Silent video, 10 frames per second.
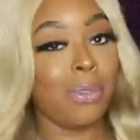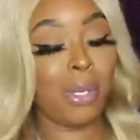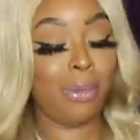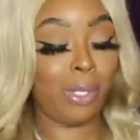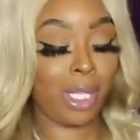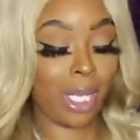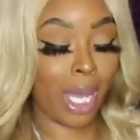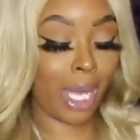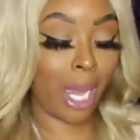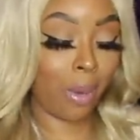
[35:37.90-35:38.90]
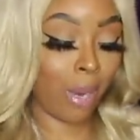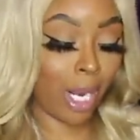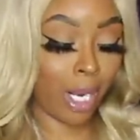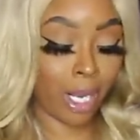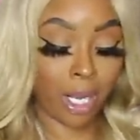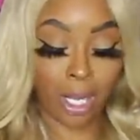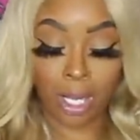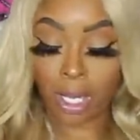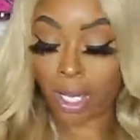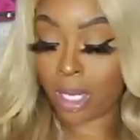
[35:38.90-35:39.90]
for everything i got right
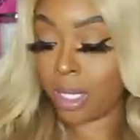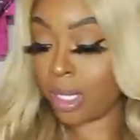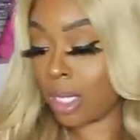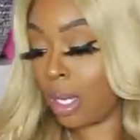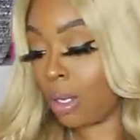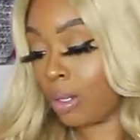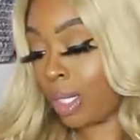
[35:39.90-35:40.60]
so